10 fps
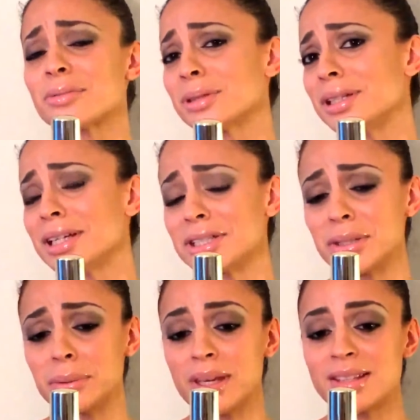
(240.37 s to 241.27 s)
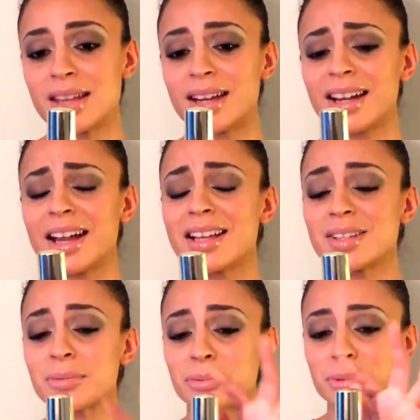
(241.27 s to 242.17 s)
I really like too is that it has
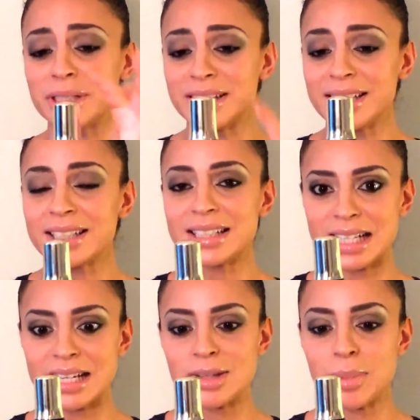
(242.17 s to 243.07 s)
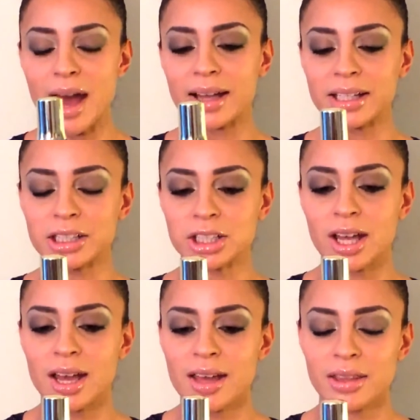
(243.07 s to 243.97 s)
a really nice package.
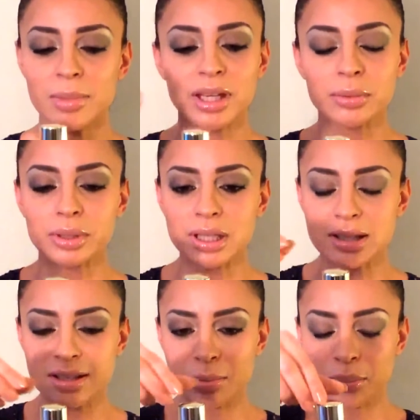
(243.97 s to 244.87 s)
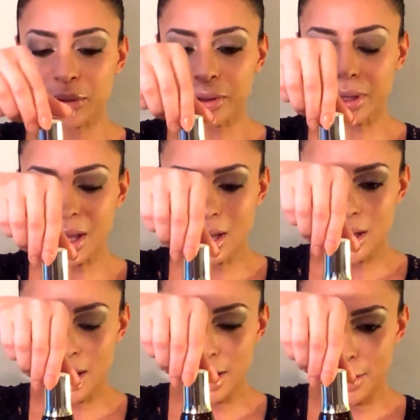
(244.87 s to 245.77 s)
They make it really simple.
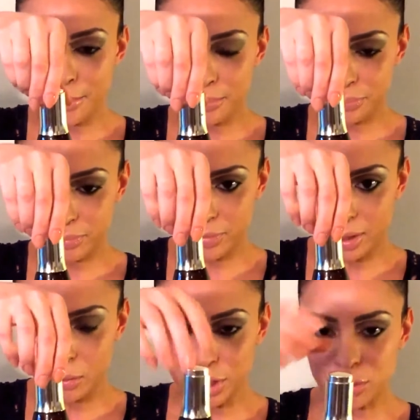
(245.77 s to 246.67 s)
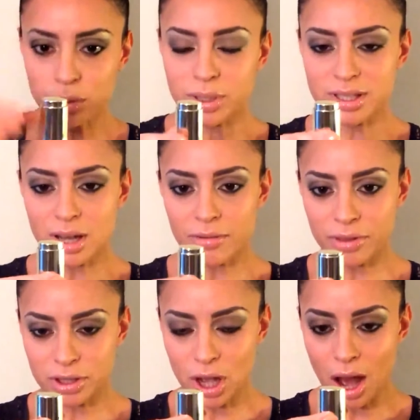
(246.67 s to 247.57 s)
When you twist off
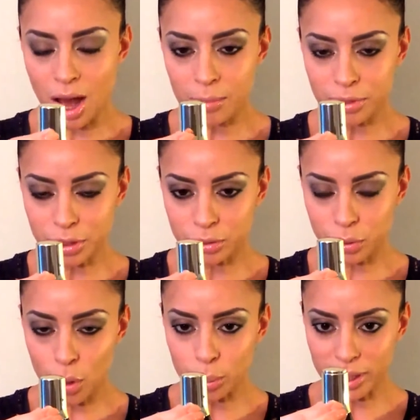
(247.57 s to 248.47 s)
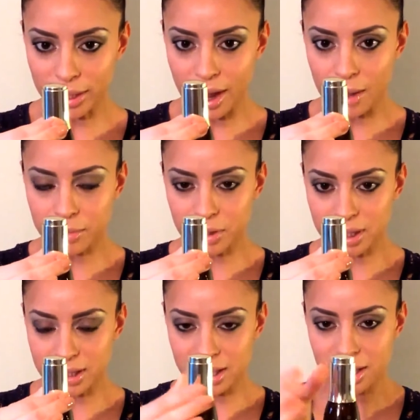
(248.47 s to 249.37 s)
the top, when you open it up, you
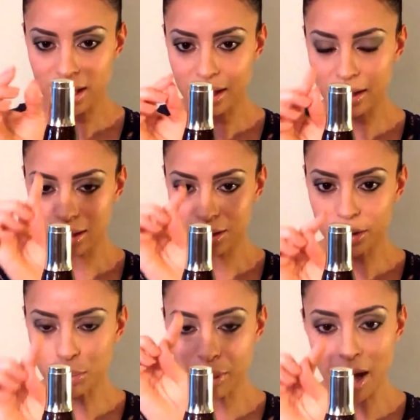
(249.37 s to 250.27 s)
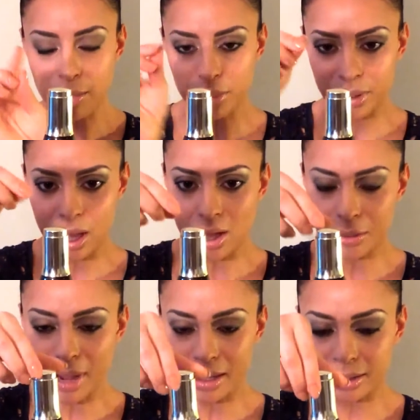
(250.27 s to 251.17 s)
can see that the little pump
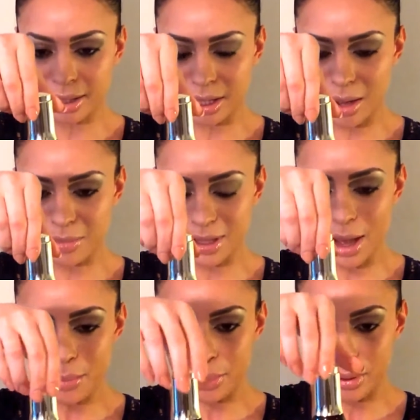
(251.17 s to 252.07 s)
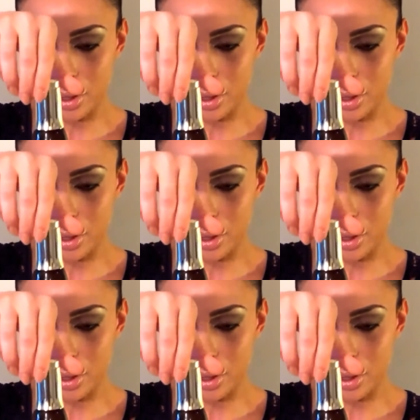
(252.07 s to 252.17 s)
automatically comes up,